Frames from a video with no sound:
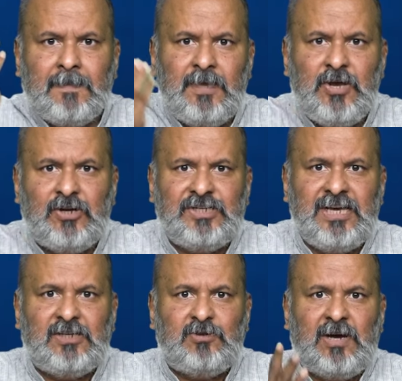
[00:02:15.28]
he or she
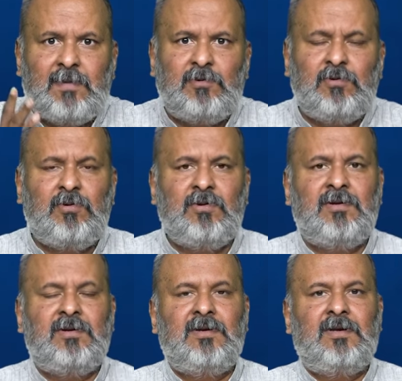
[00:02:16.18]
has to come to
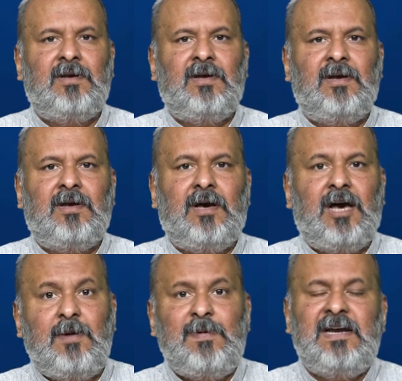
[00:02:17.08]

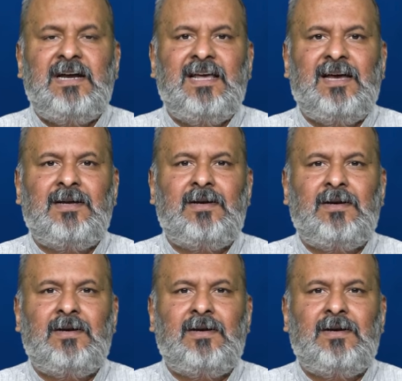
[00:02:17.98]
urban India,